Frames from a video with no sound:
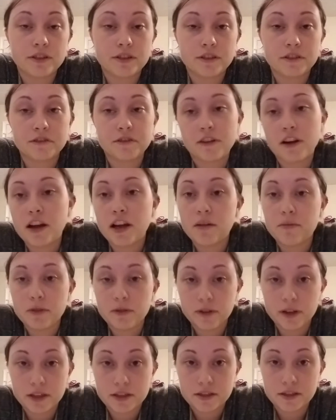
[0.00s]
to fry up
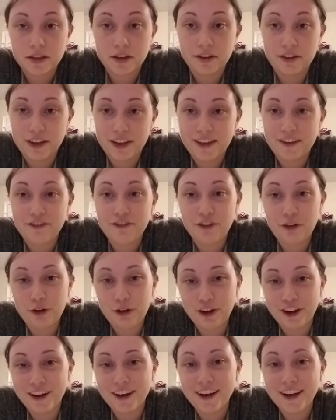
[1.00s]
the rest of it
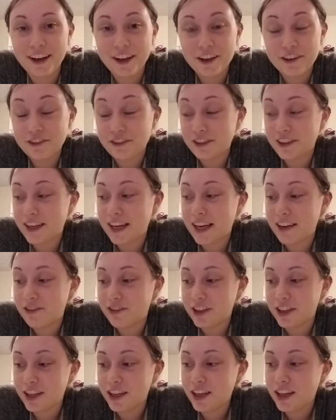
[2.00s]
for
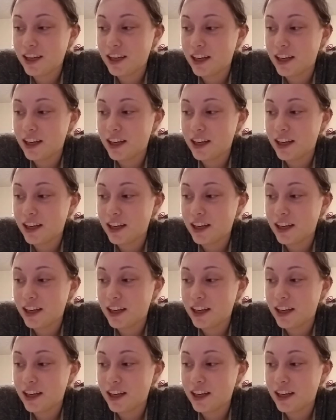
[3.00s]
David.